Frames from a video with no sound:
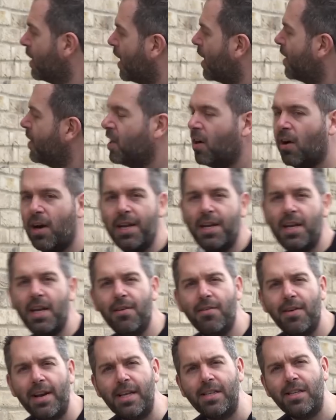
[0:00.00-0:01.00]
And the
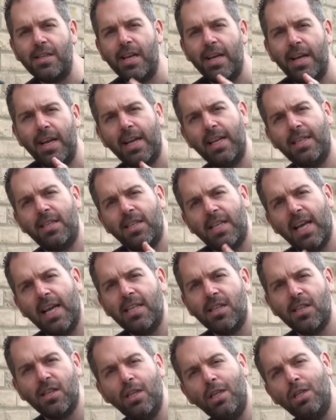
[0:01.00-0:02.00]
idea is, let's
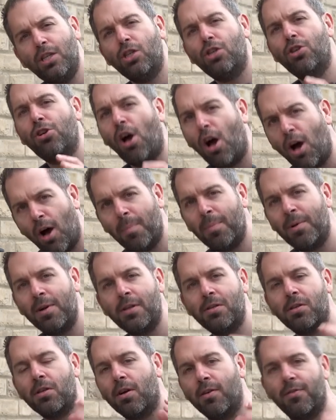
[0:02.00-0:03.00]
test the
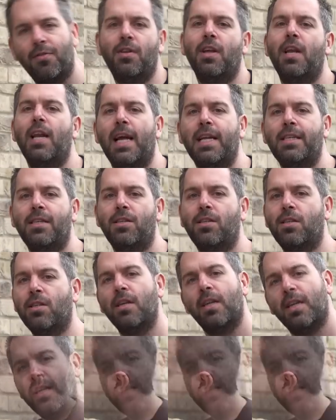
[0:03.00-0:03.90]
sharpness of the lens.